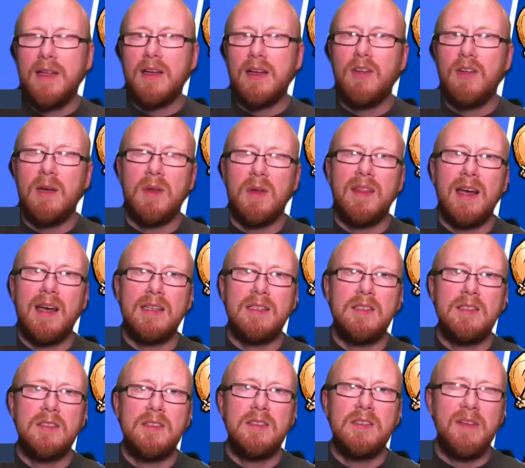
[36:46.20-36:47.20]
agree with that.
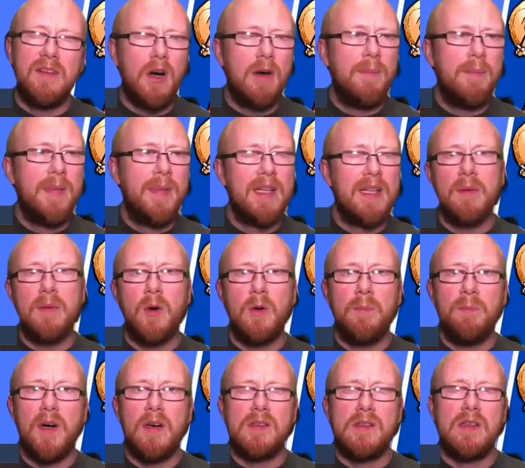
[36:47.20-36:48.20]
You got to build up your own
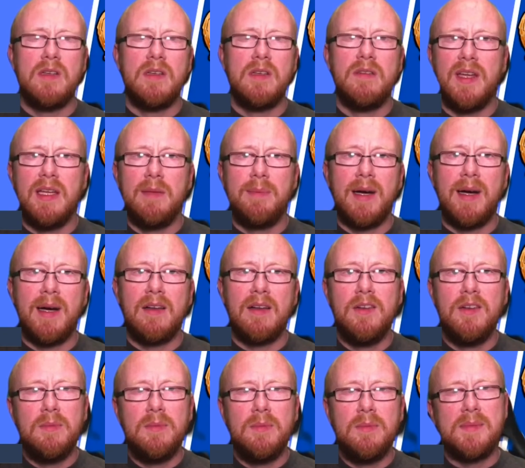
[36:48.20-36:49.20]
positive feedback
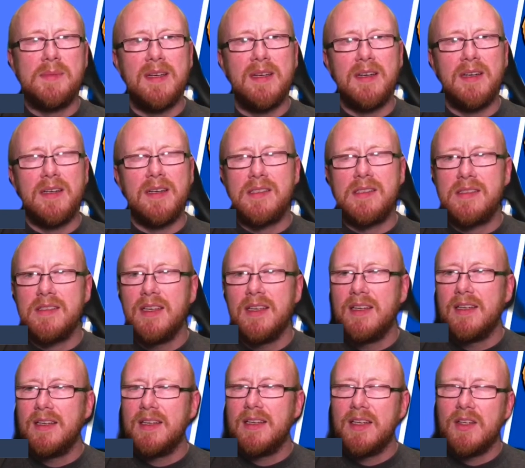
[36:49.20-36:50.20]
loops because
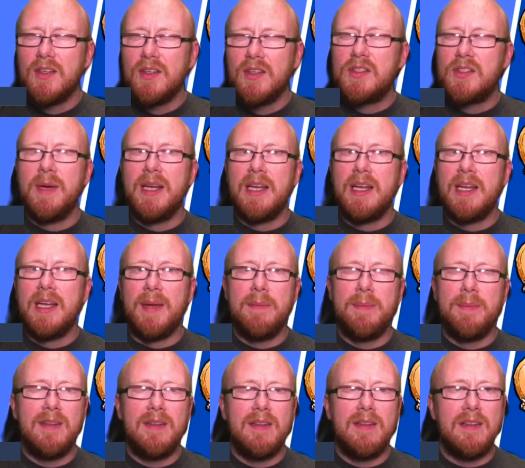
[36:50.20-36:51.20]
so many
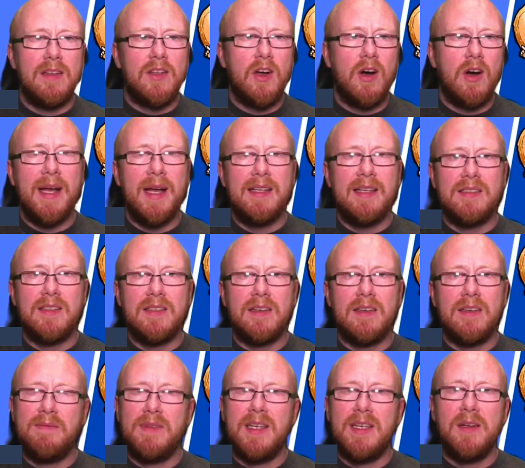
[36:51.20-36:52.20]
people comment on
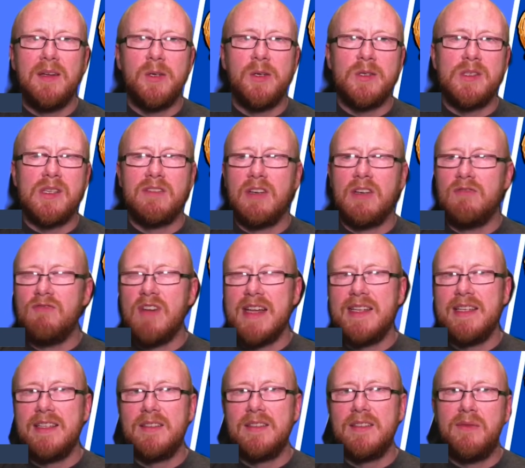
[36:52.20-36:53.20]
my videos or on
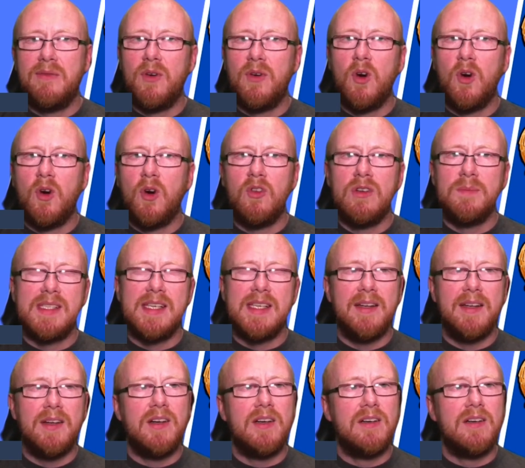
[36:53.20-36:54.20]
Reddit or forums
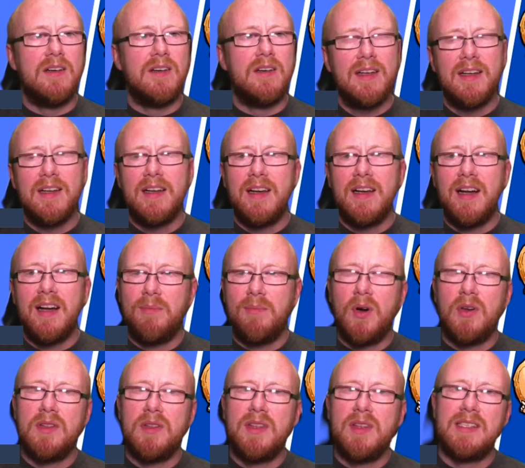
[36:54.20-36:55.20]
saying, "Oh, I
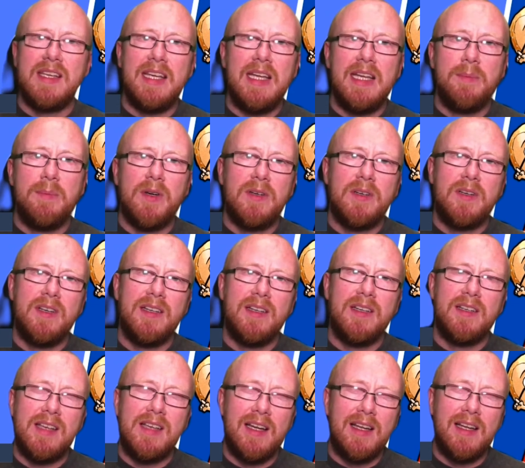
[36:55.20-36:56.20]
bought this ebook," and
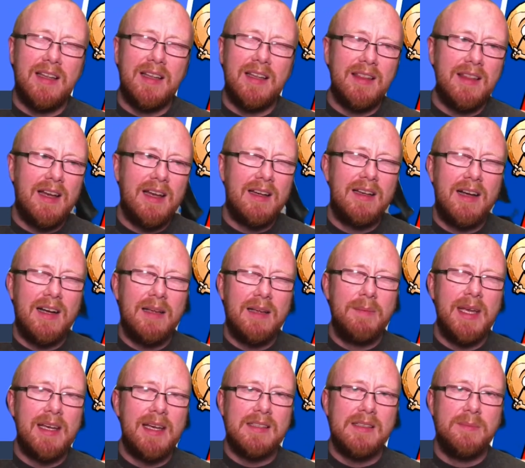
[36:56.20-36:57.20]
it's like that guy
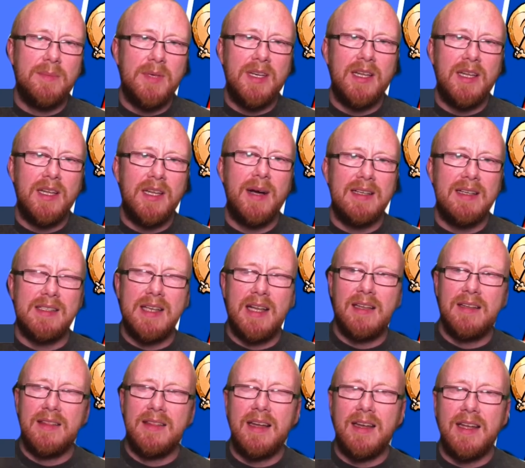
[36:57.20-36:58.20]
makes the money by
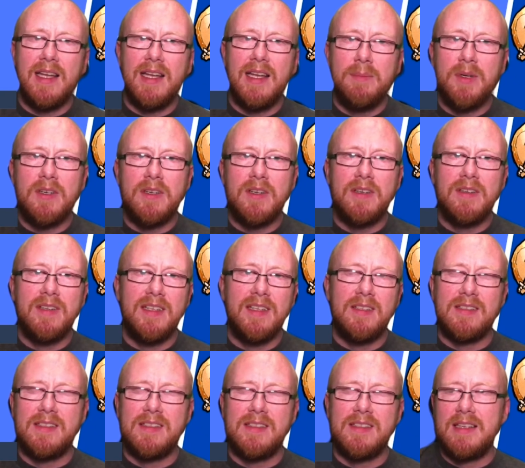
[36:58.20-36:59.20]
selling that ebook. He
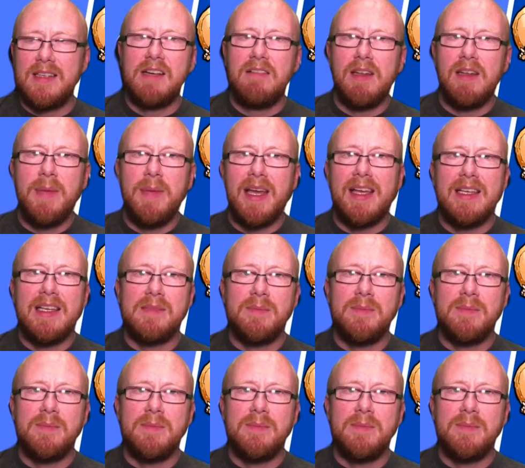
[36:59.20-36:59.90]
doesn't necessarily make his